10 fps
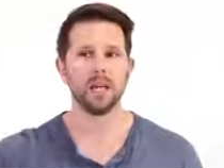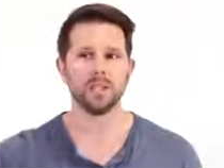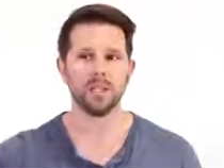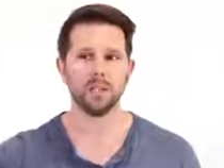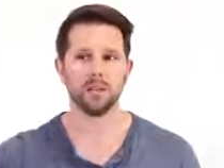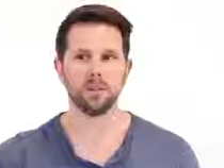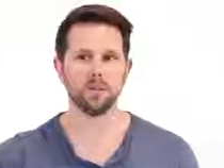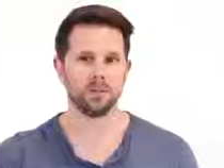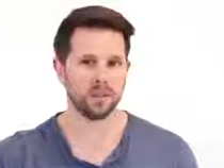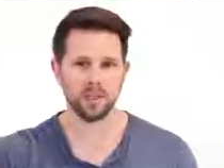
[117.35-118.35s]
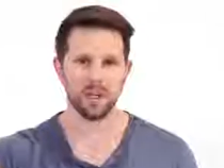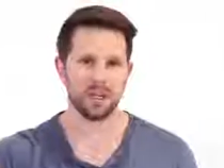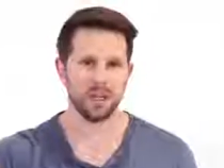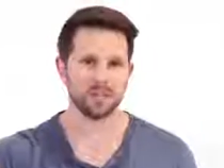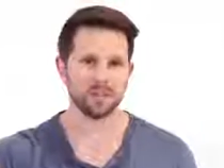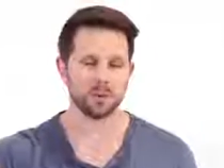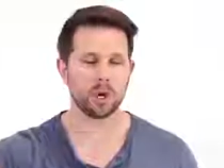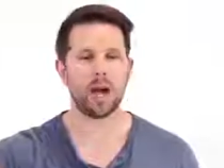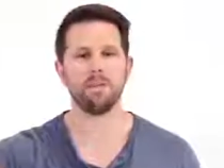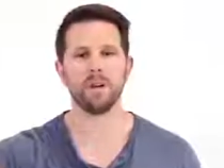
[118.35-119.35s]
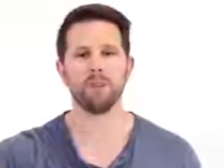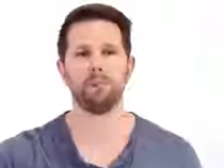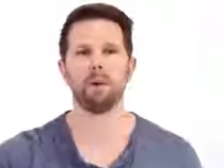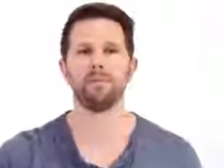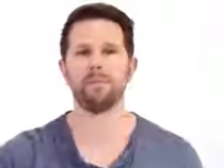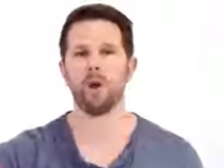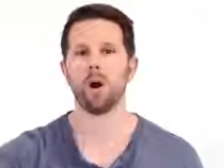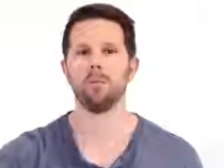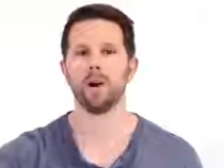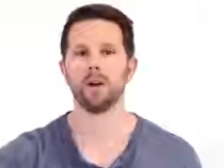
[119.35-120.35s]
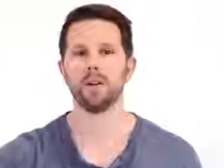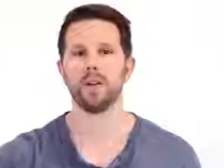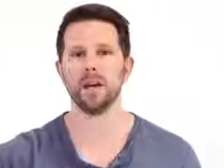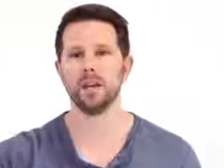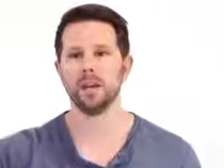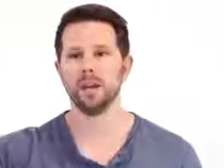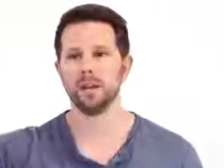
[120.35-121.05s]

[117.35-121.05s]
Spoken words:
still going to hit some traffic, but far better than